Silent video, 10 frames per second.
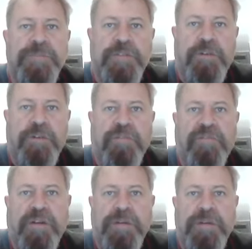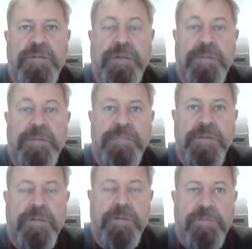You're going to find,
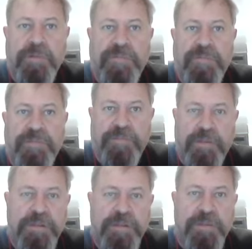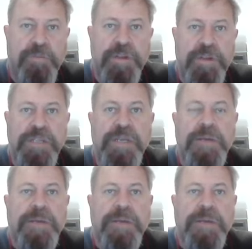if a lot of tamboti,